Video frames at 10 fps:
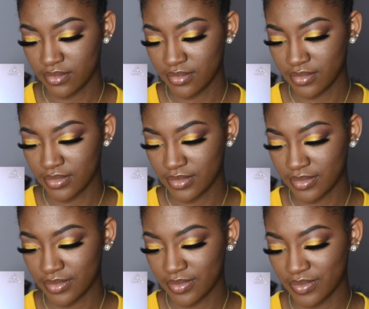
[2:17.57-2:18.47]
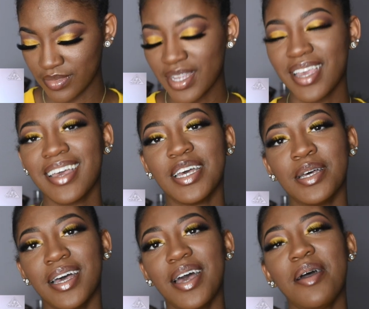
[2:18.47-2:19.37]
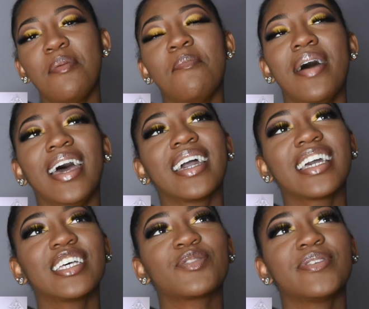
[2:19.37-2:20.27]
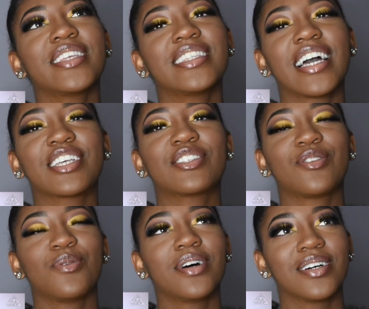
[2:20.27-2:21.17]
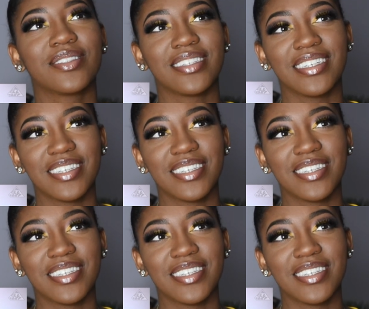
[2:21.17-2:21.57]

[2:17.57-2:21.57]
Meg Scoop, and the best. Meg is really like so healthy.